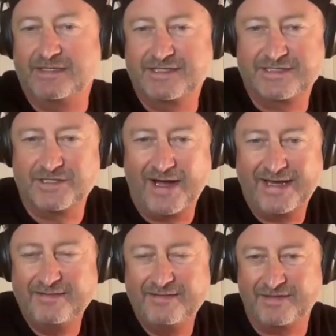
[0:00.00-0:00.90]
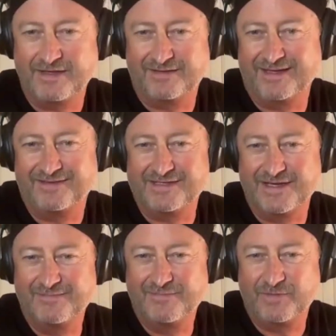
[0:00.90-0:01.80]
society
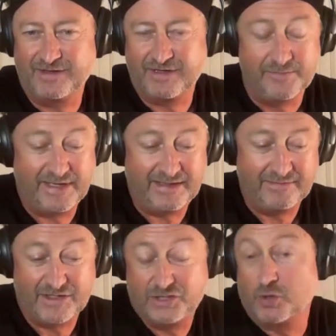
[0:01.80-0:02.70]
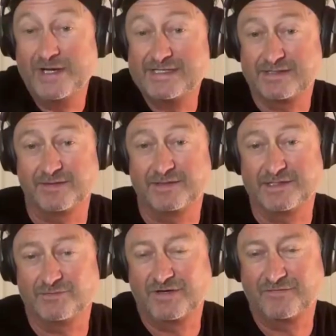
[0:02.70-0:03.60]
that can be a choice
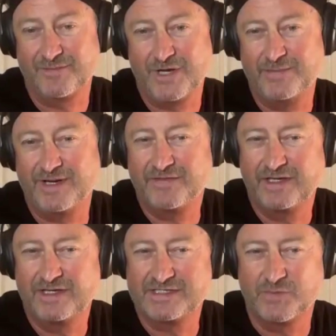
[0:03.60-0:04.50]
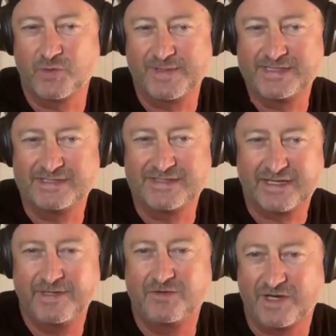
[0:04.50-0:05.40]
to work from home. And I think in a small business that
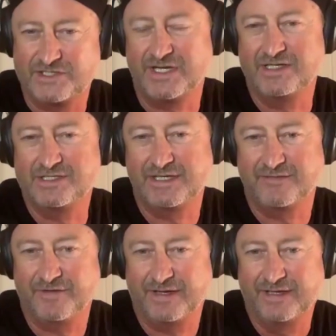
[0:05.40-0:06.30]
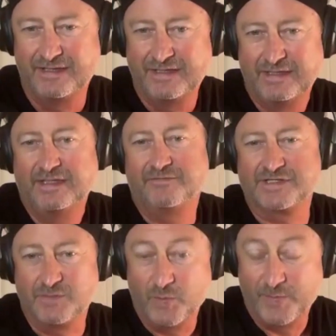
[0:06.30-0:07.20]
can be quite challenging for
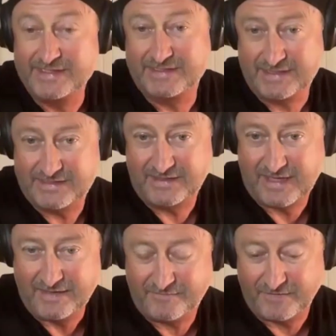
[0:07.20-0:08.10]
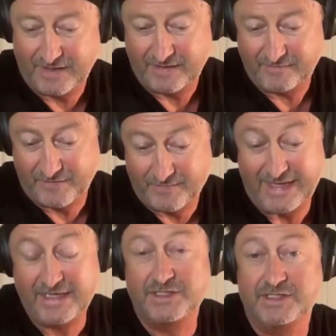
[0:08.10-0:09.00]
small businesses and for
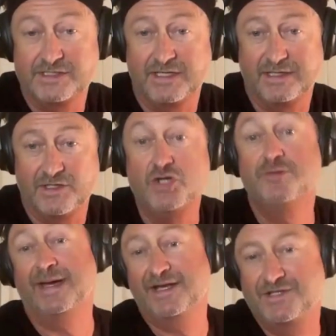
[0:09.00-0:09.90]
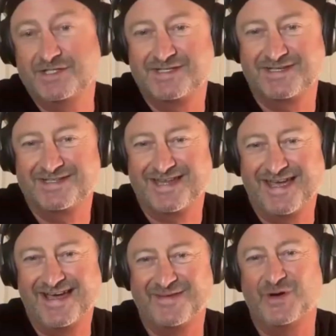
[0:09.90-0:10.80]
managers and new managers as to
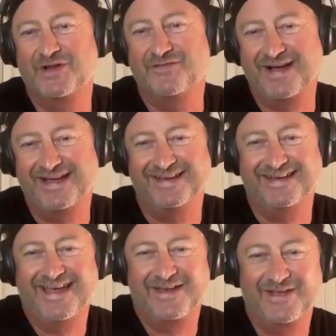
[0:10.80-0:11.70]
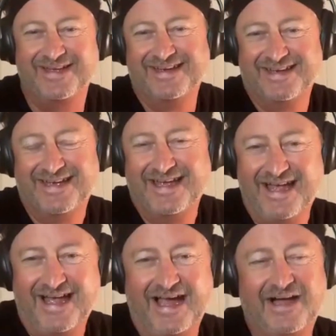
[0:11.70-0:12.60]
how to motivate and how
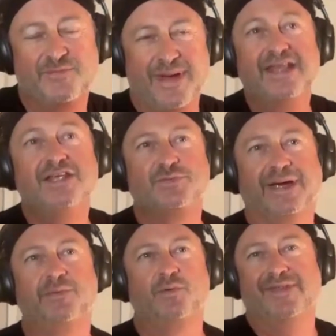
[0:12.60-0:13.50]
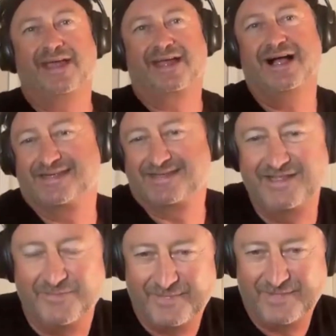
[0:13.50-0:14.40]
to manage people when they can't see
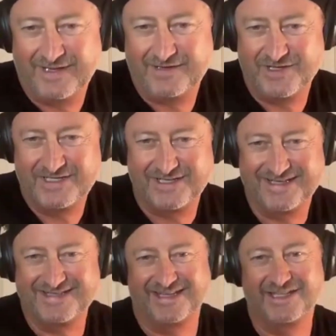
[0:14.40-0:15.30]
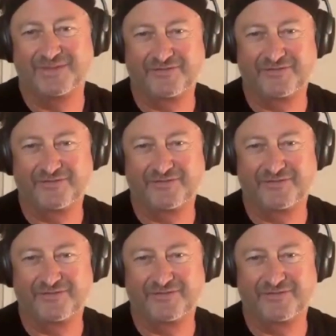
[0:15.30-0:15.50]
them. They've traditionally seen